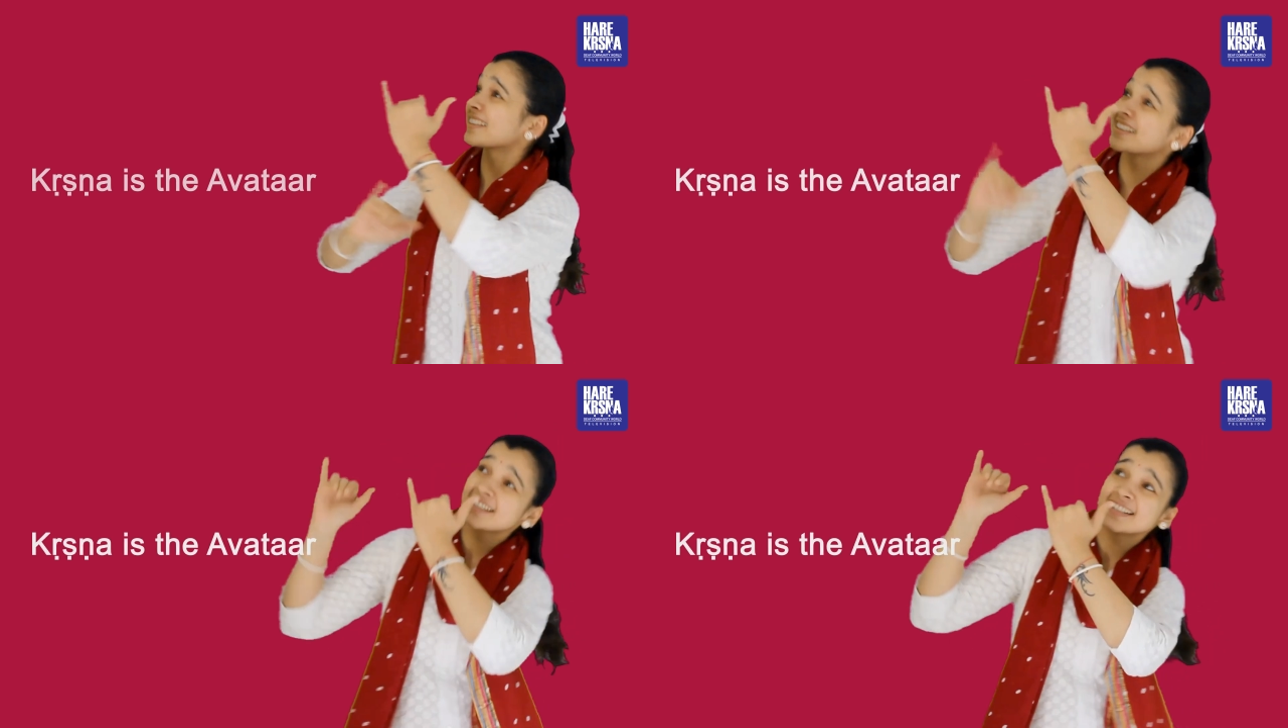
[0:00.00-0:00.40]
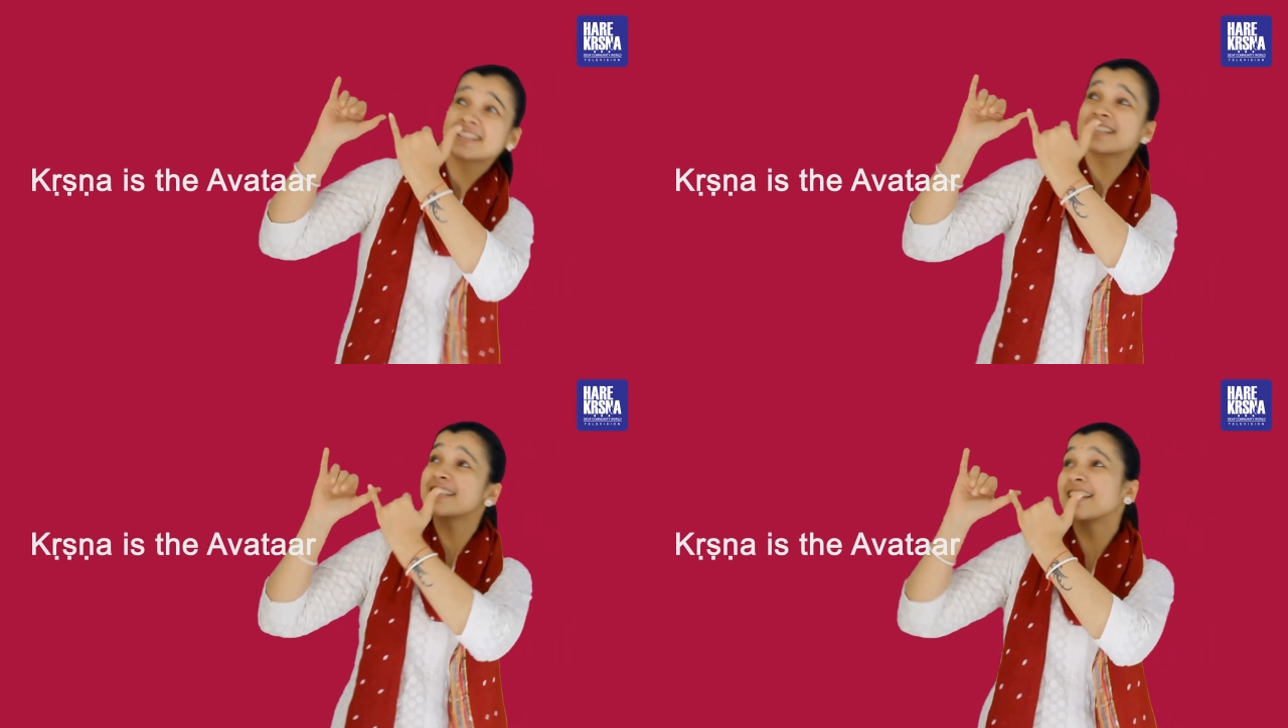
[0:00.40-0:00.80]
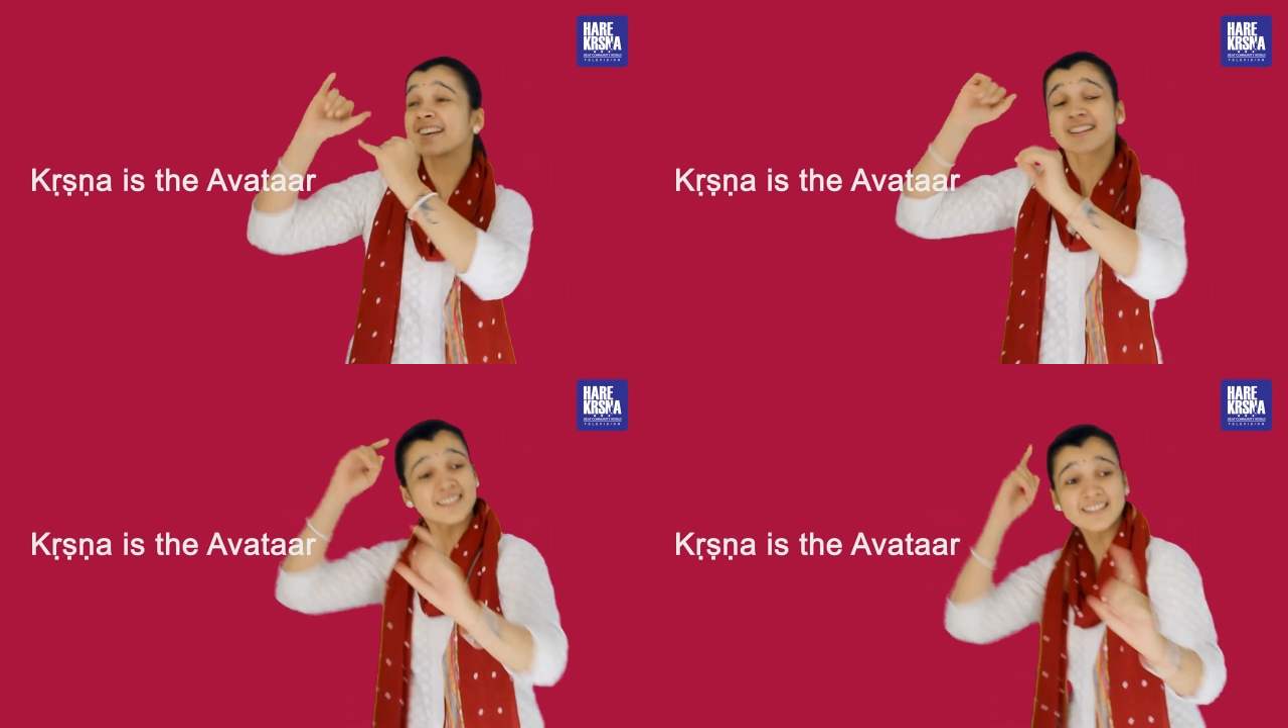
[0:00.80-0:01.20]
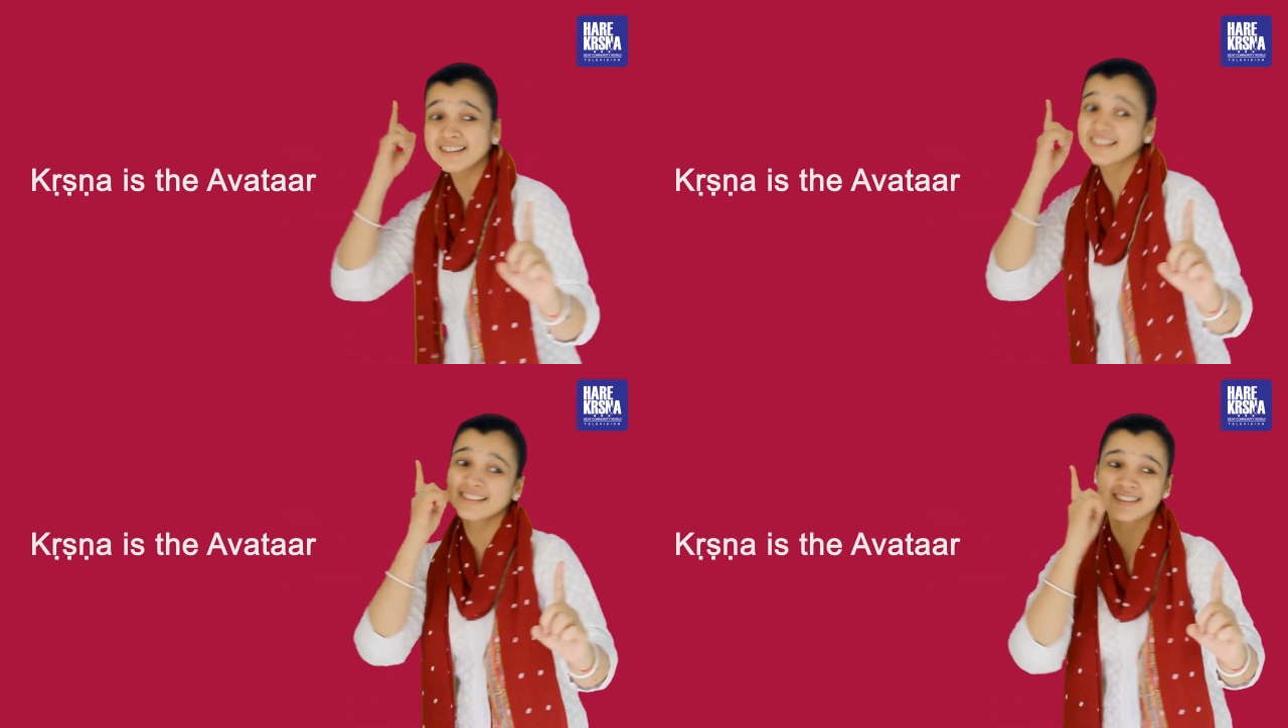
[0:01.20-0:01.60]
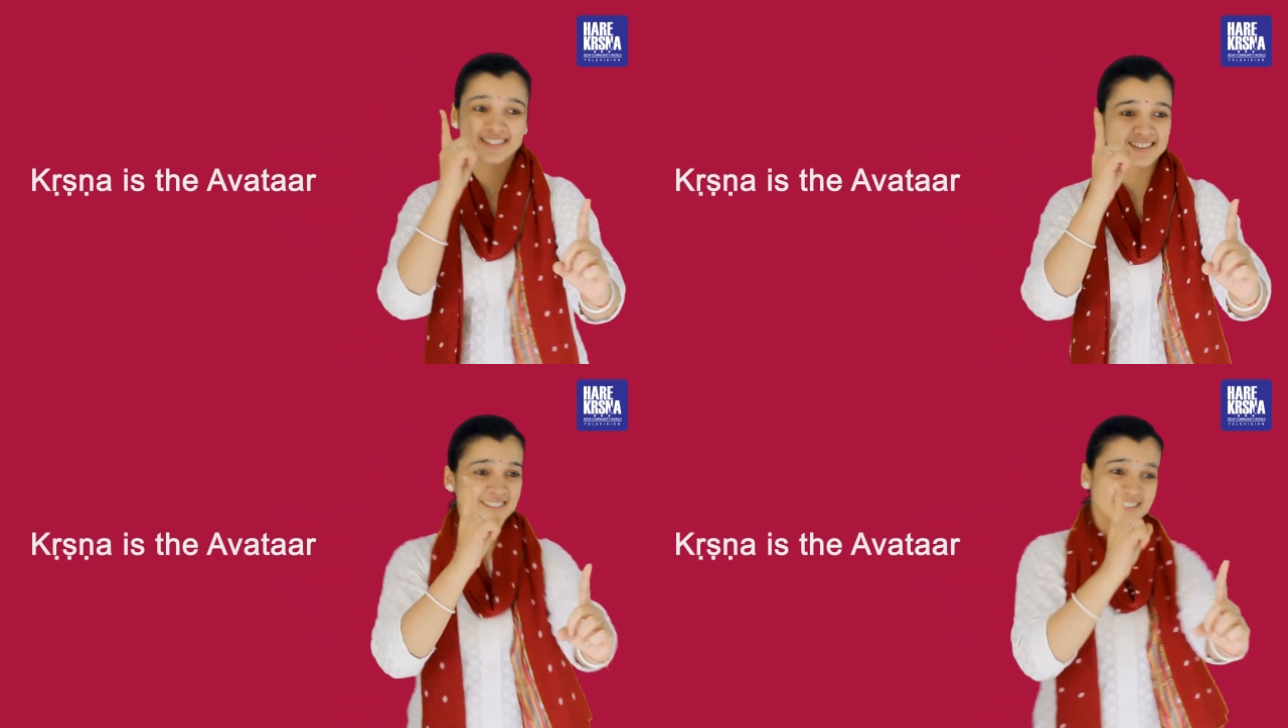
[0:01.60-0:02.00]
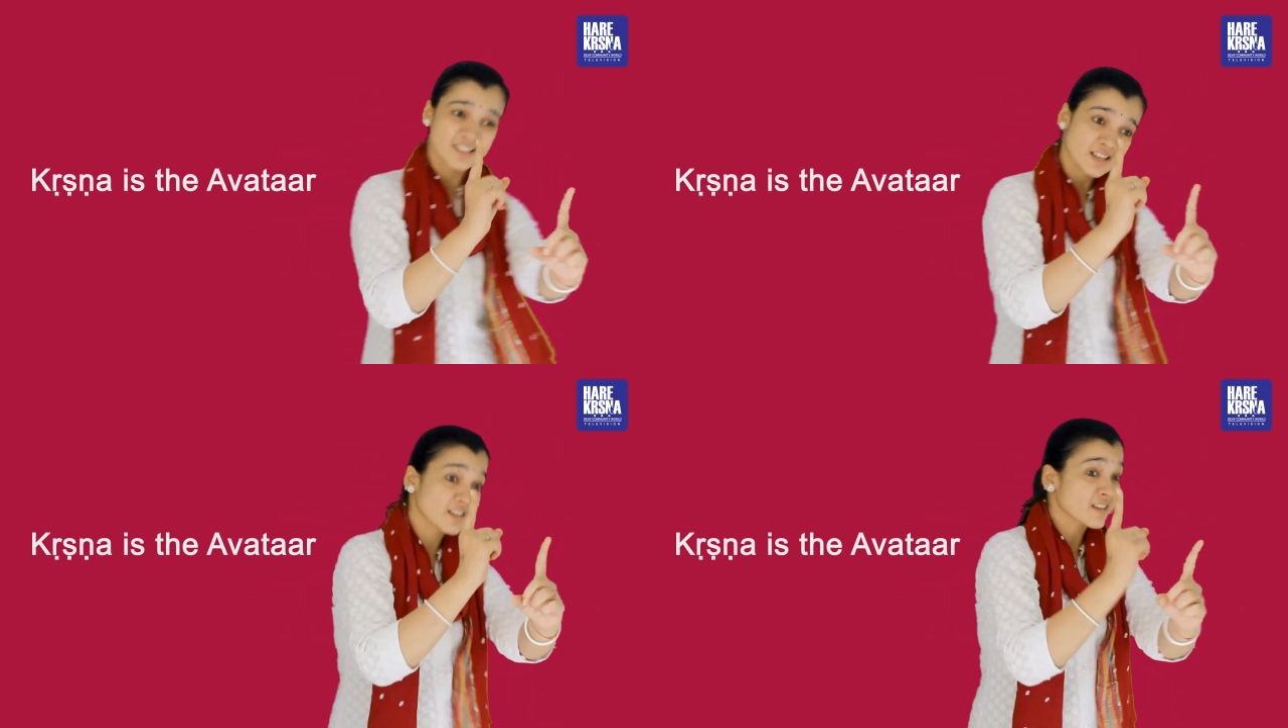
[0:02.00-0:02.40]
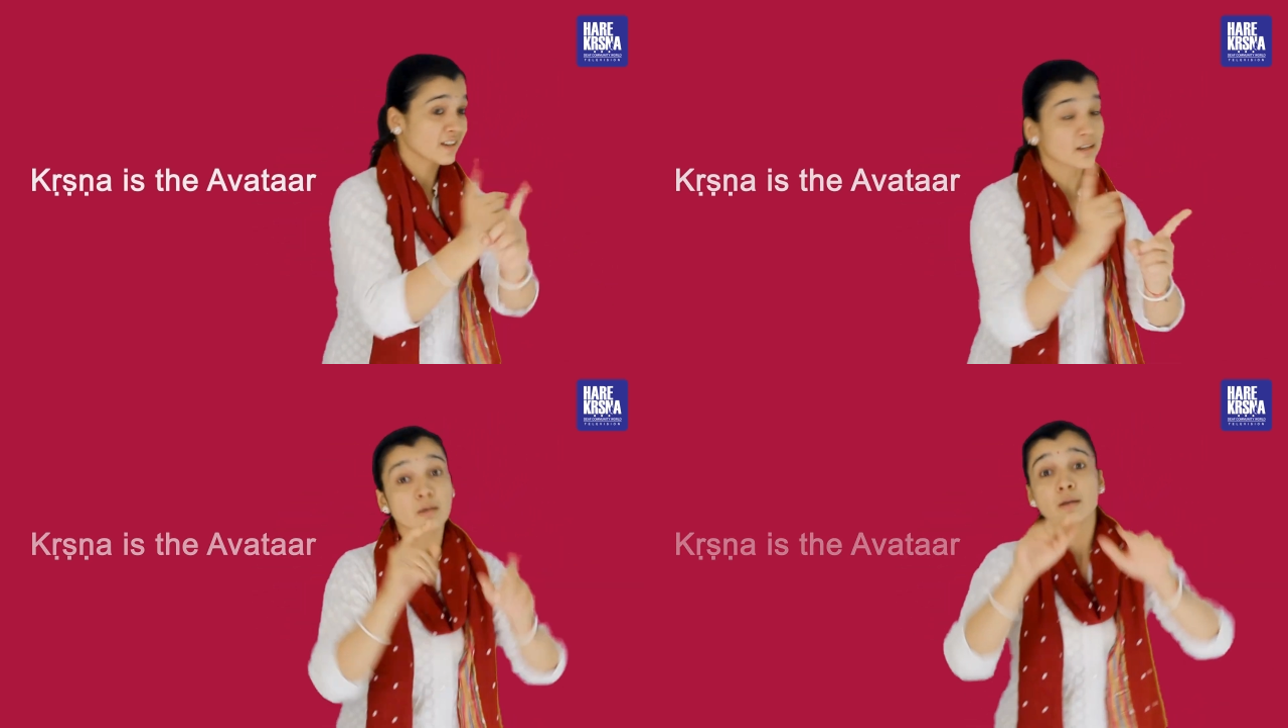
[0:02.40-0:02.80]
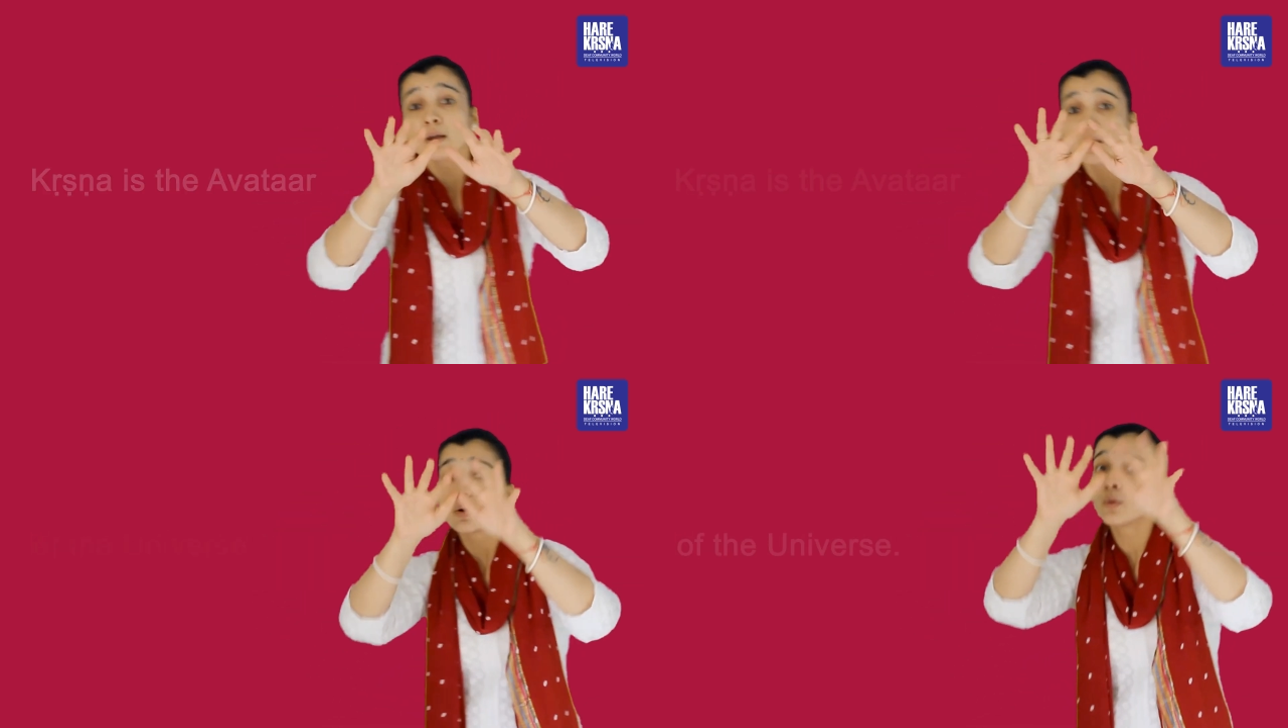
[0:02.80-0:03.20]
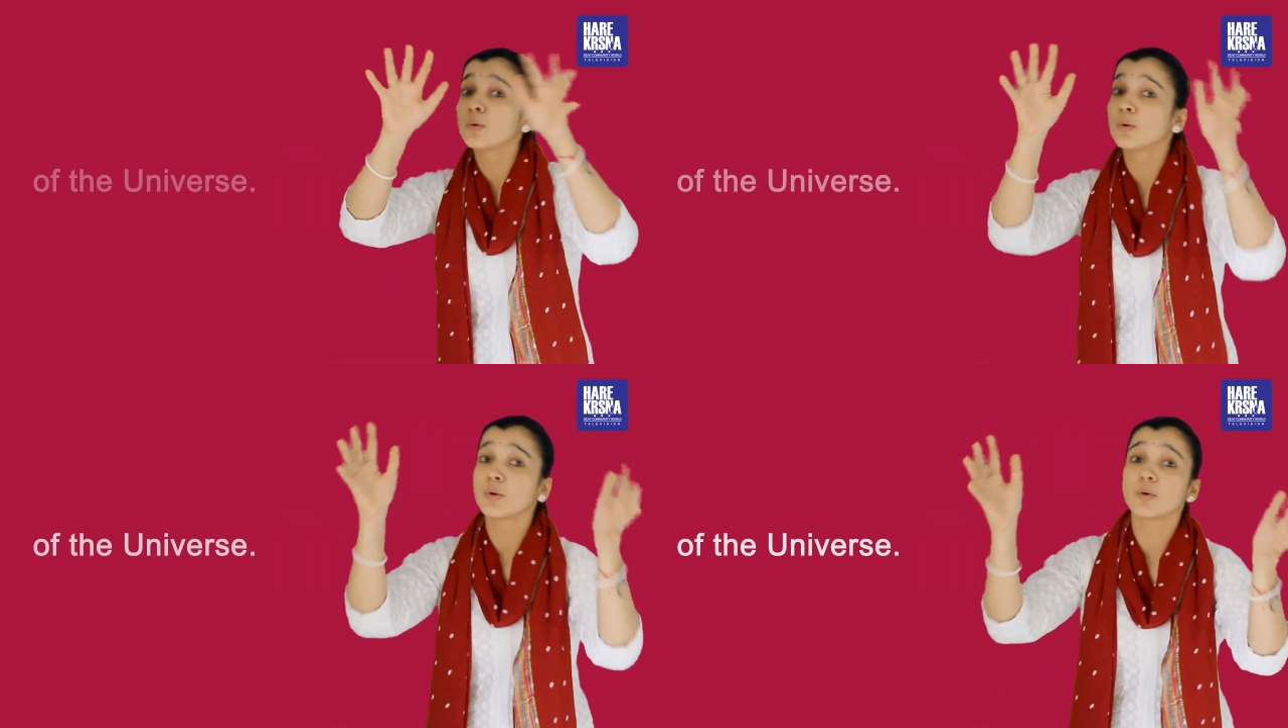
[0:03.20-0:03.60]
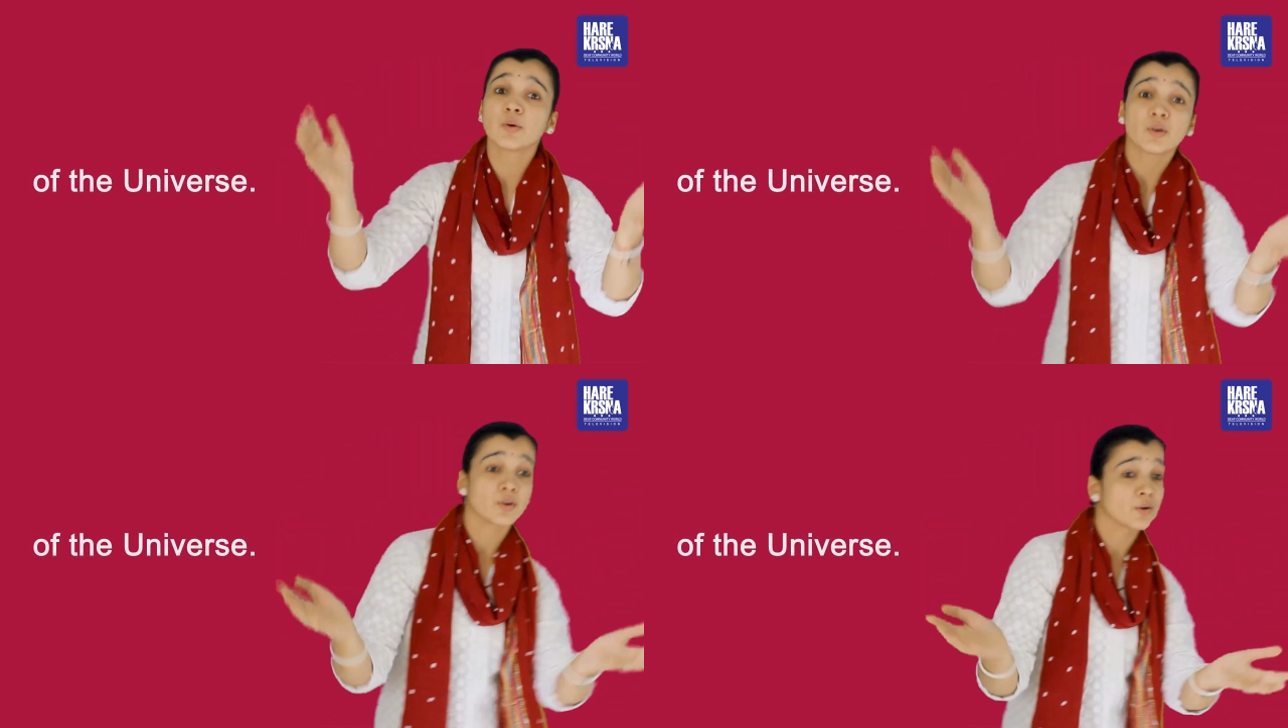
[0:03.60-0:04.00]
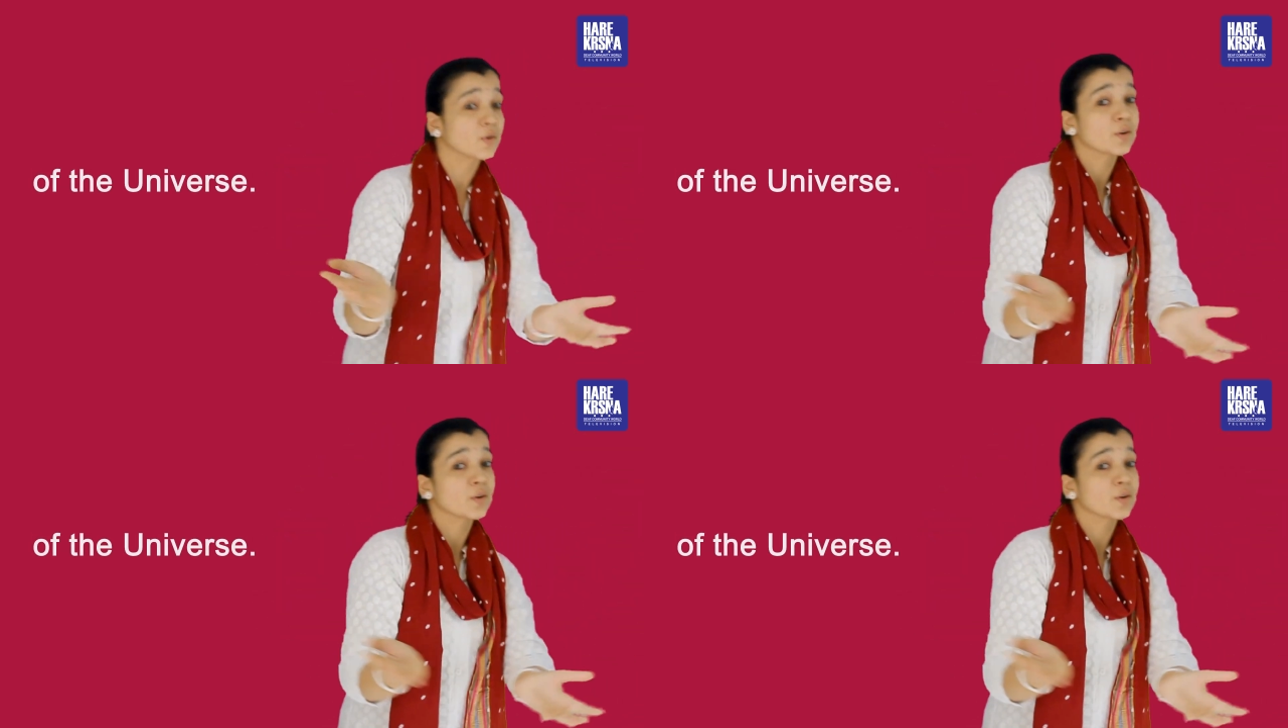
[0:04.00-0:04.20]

Krishna is the avatar